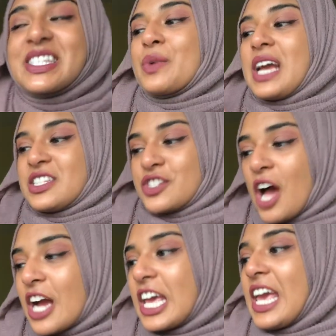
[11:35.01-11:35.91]
We got to
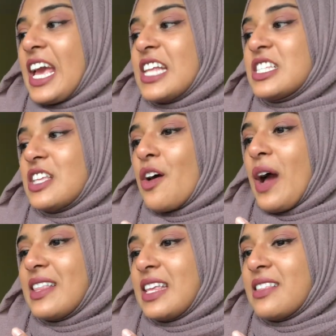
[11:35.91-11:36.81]
talking. And so
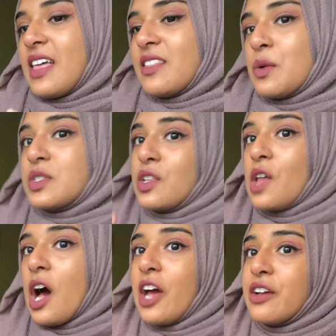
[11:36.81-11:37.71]
I think that there was a
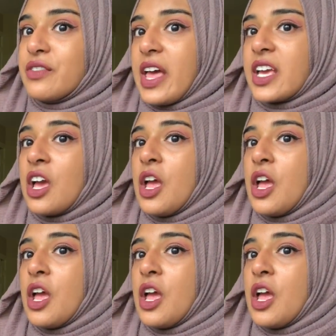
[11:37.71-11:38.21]
lot of like